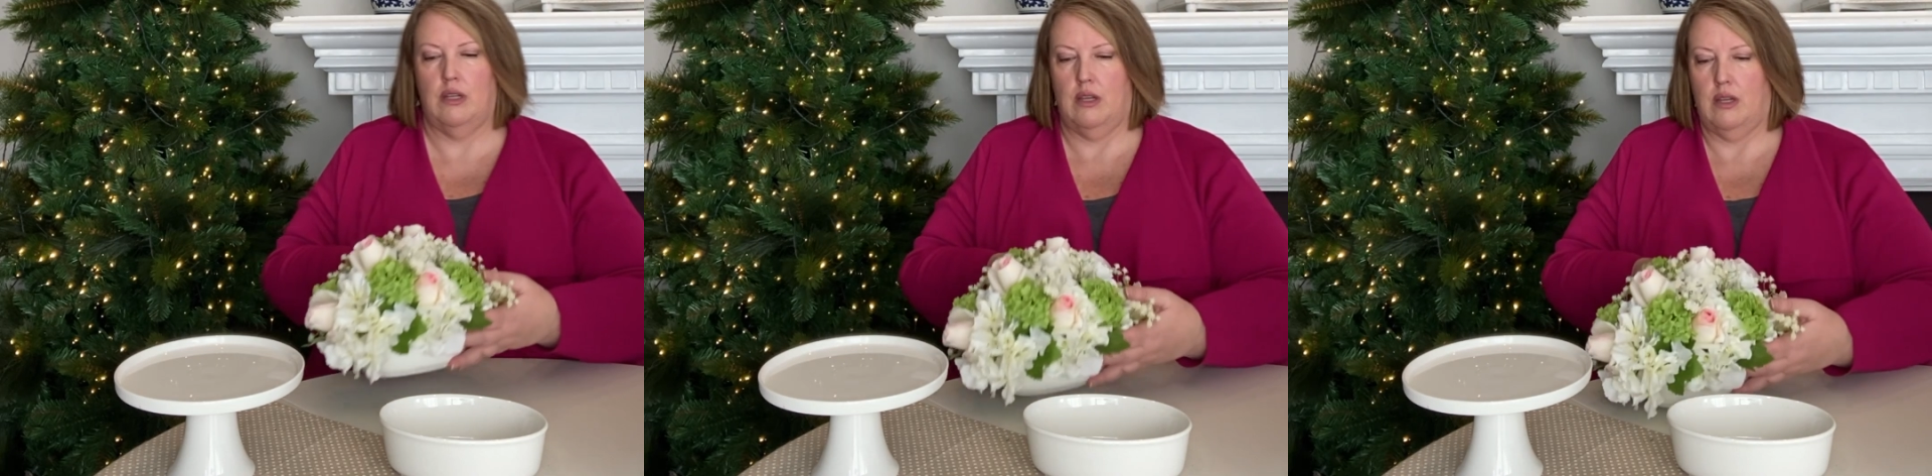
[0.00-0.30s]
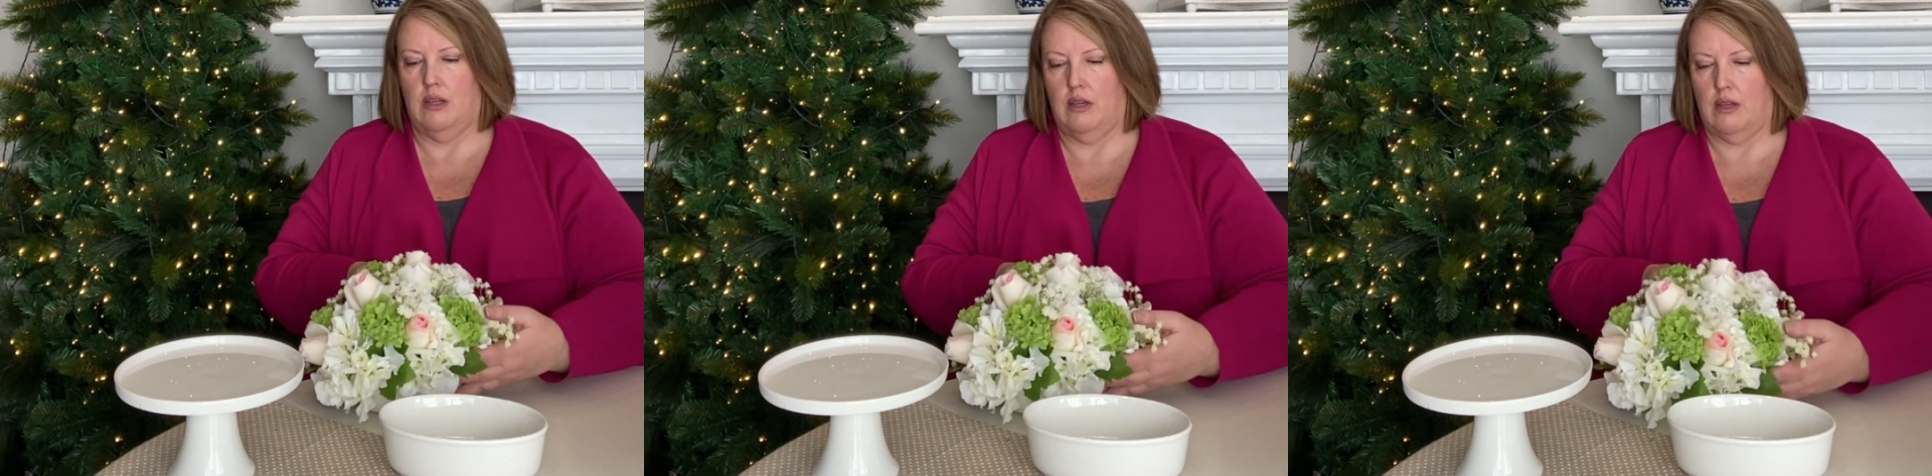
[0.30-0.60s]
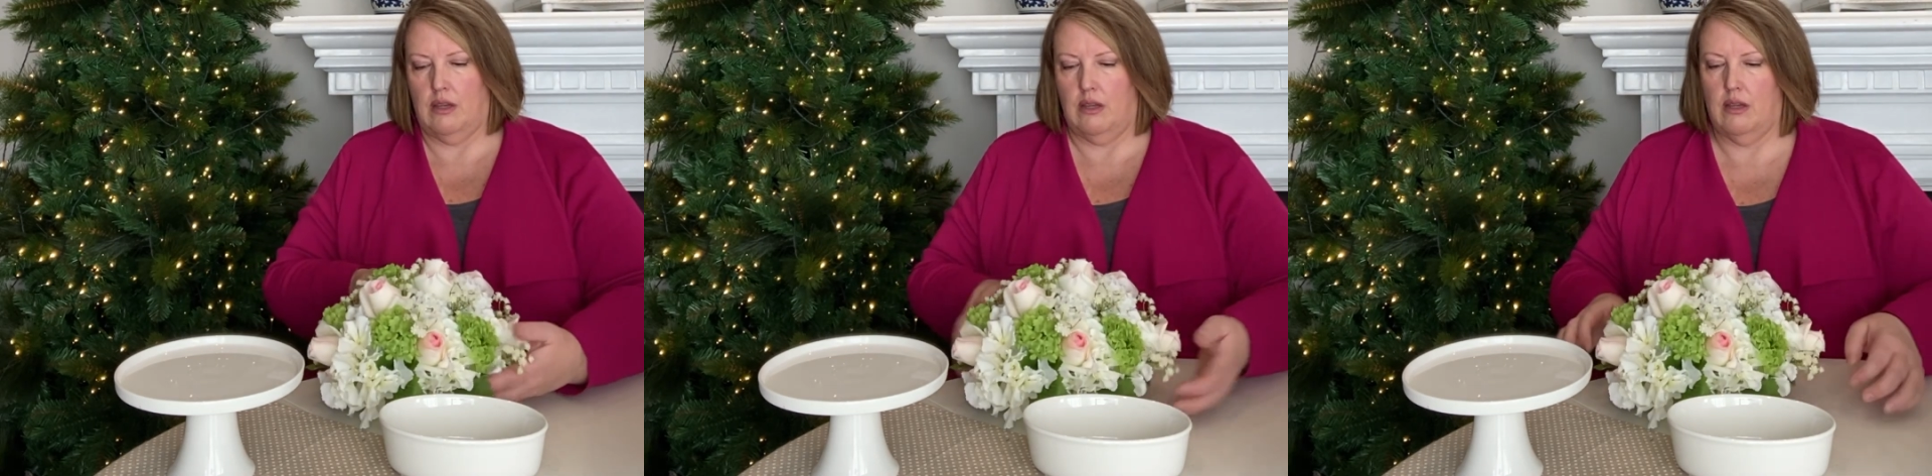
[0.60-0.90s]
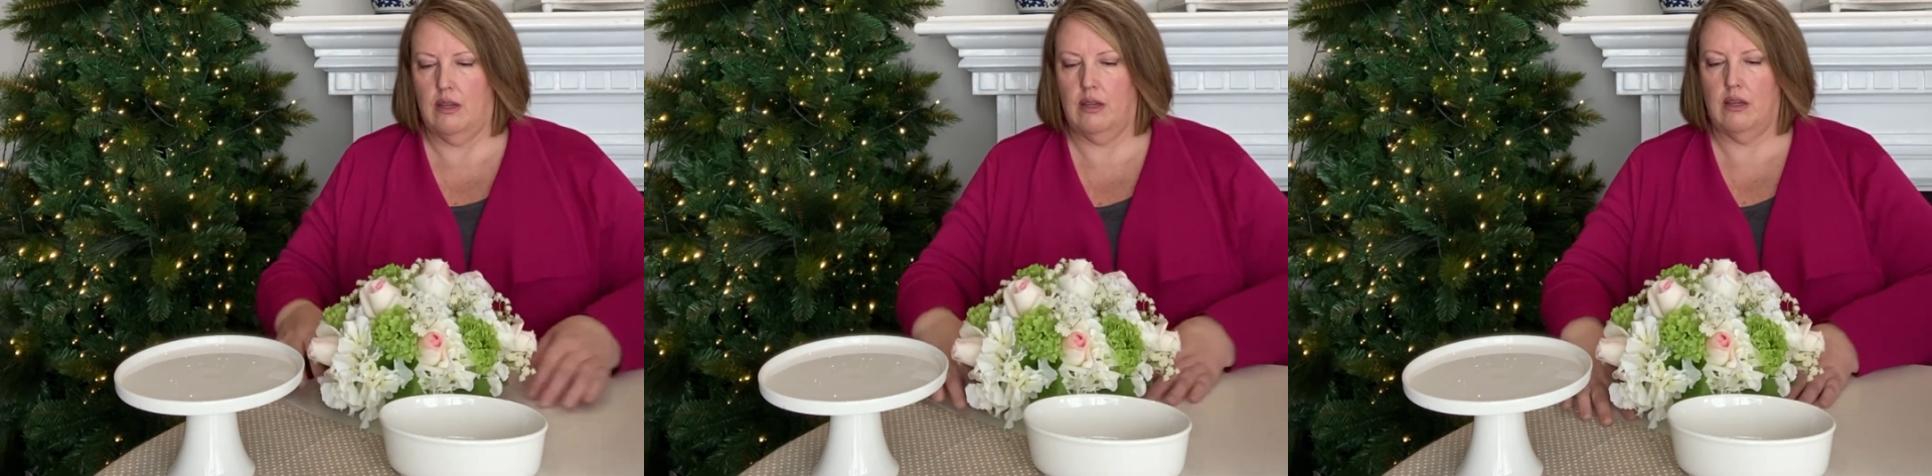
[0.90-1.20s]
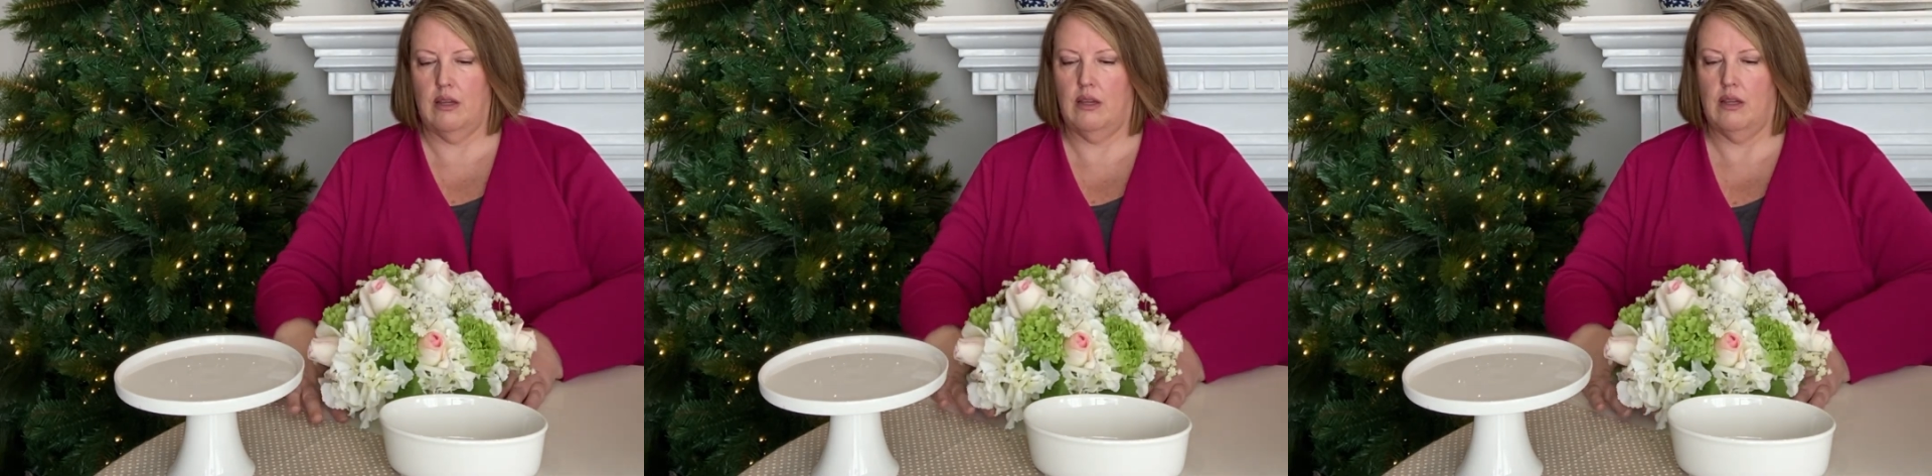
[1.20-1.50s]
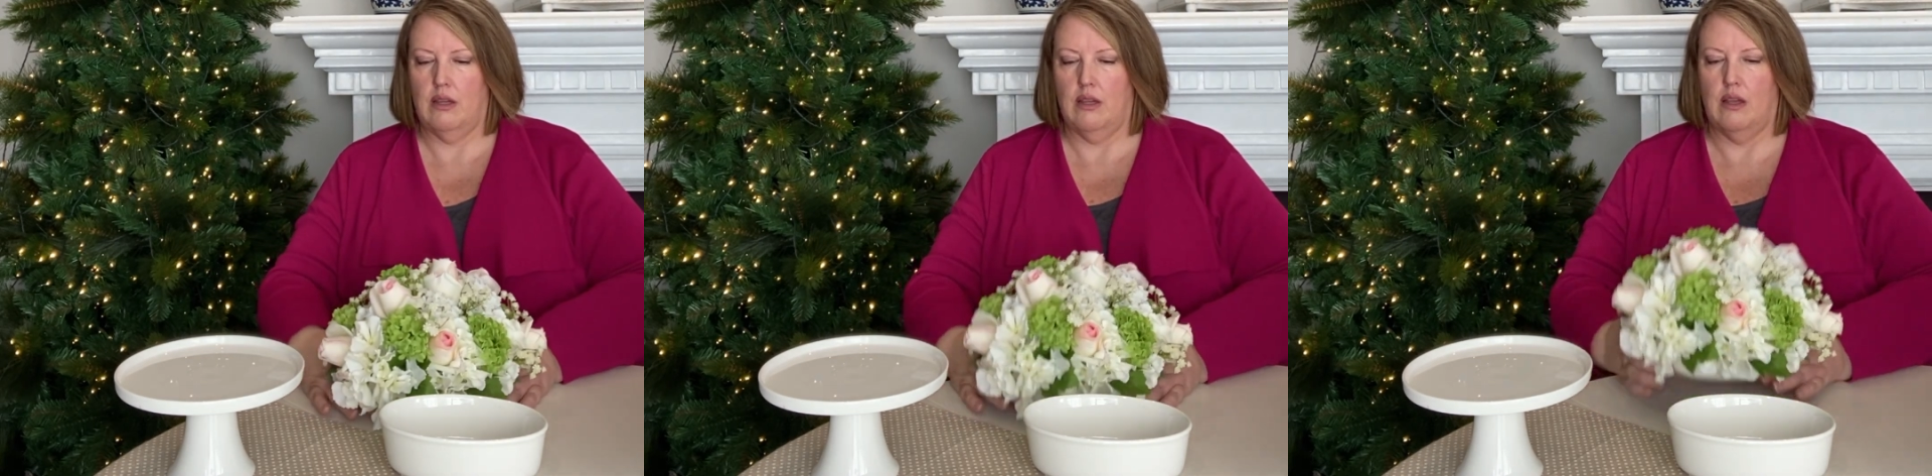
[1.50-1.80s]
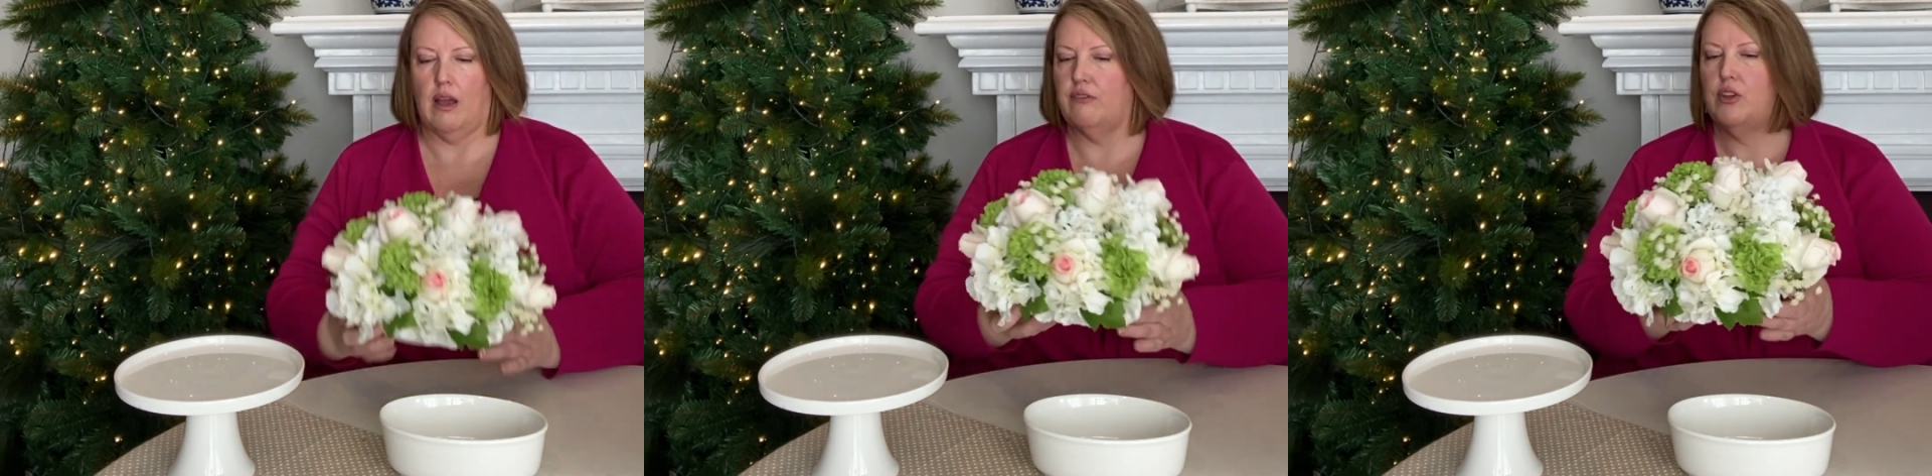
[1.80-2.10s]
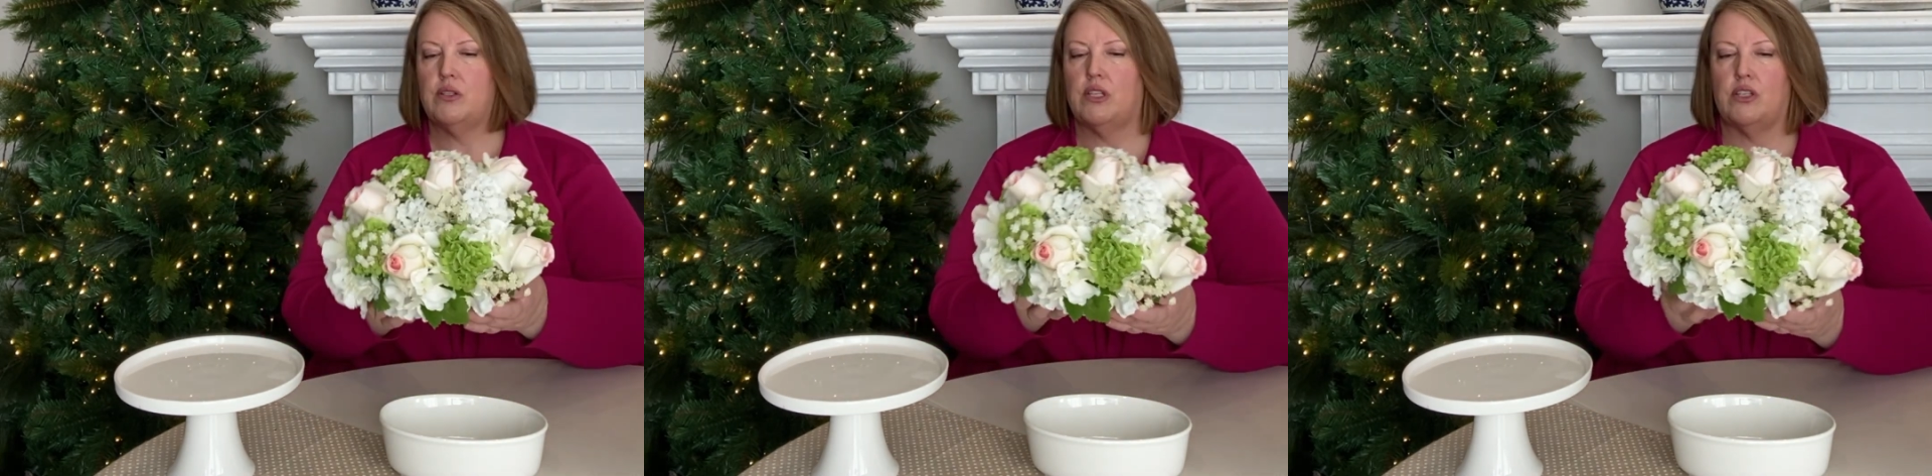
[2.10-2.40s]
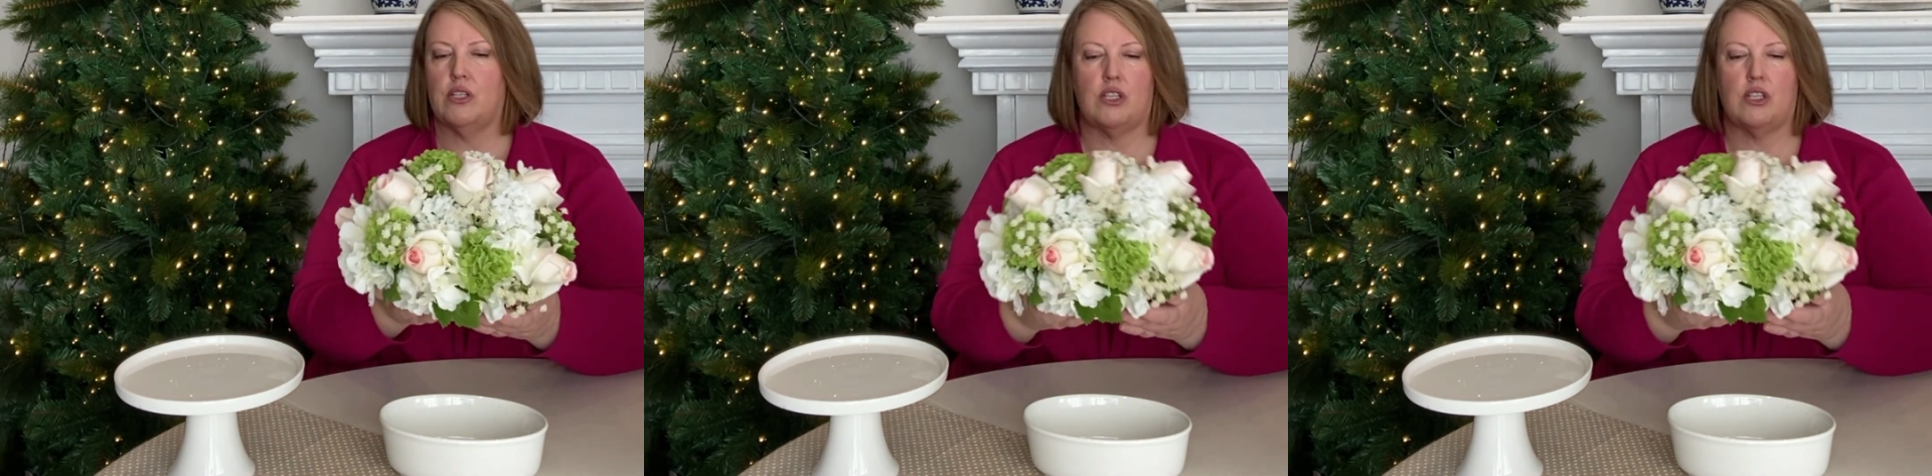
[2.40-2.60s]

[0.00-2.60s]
I've used it just